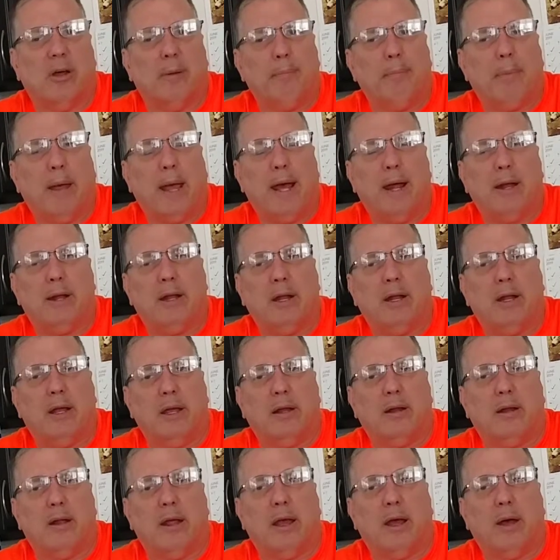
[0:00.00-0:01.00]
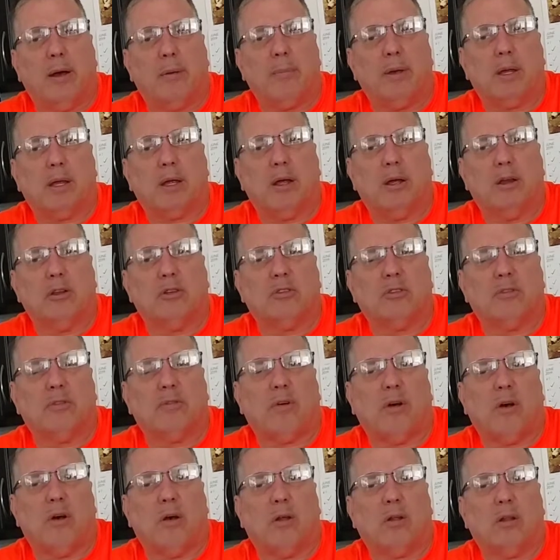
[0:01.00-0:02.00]
abandoning now because
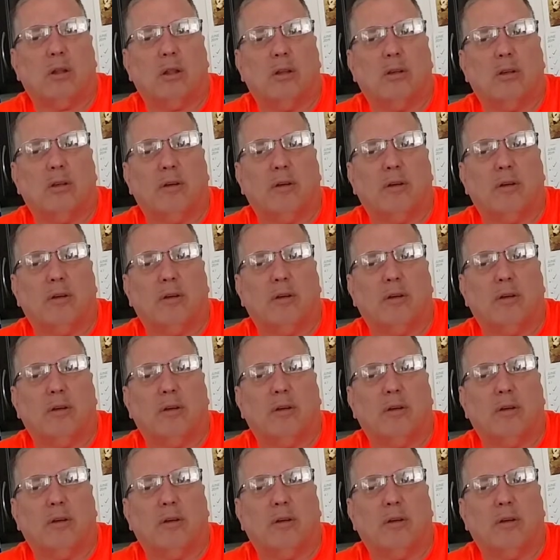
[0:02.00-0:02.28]
of all the